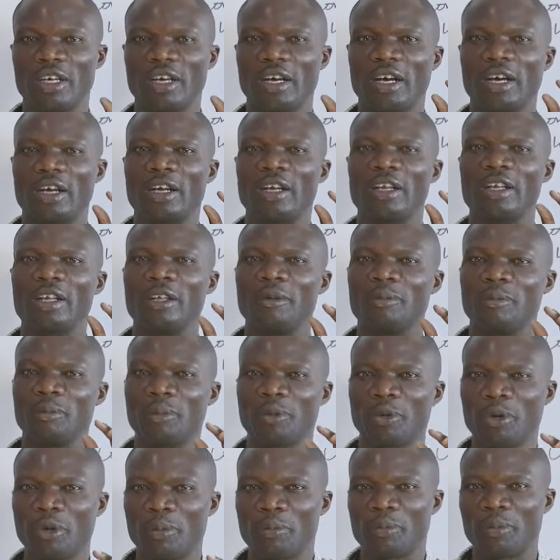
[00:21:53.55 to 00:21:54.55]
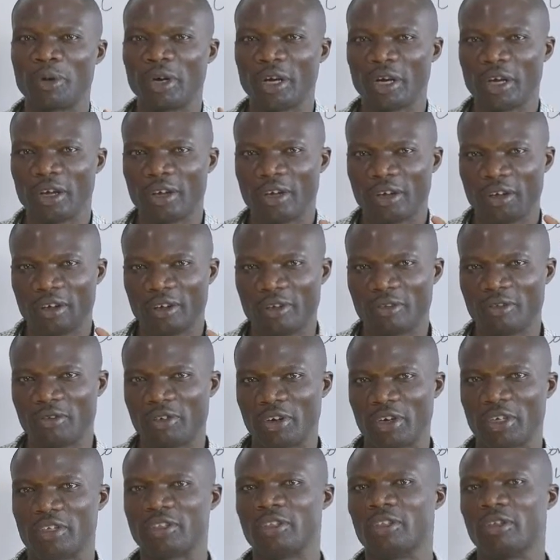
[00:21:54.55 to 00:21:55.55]
an improper
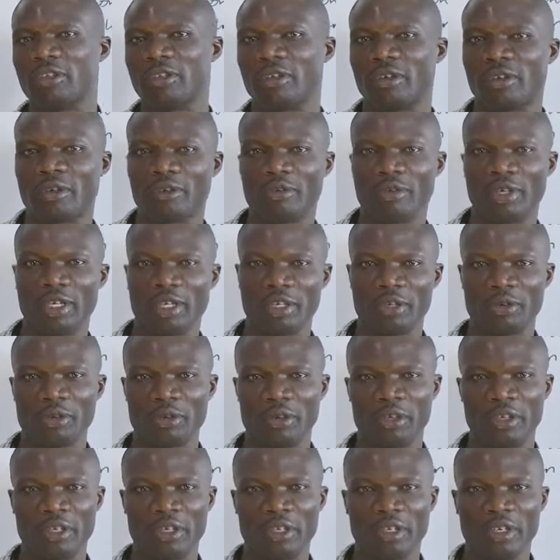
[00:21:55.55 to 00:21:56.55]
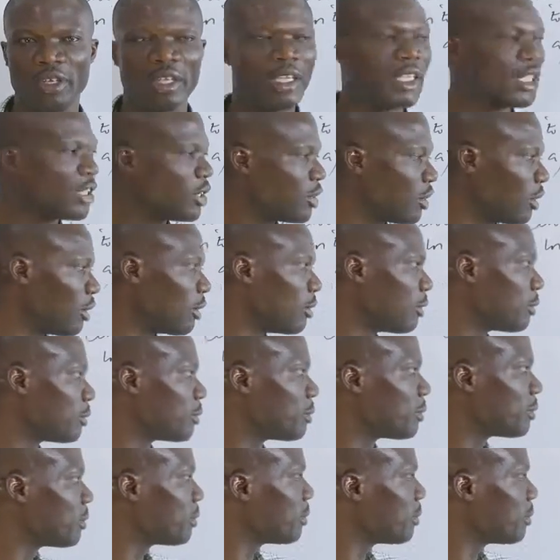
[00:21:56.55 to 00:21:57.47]
fraction. Very good. So,